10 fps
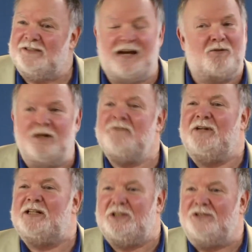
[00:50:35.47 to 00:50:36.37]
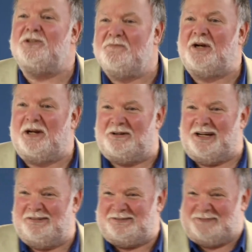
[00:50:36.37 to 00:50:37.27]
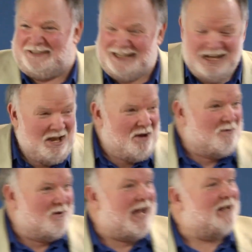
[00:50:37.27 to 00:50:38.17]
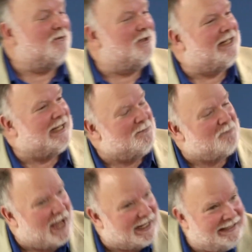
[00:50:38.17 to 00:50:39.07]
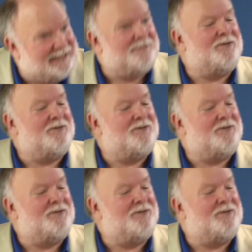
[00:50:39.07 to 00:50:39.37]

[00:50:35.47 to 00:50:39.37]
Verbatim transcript: Now, it wasn't a very good two paragraphs, but we had to really impact him.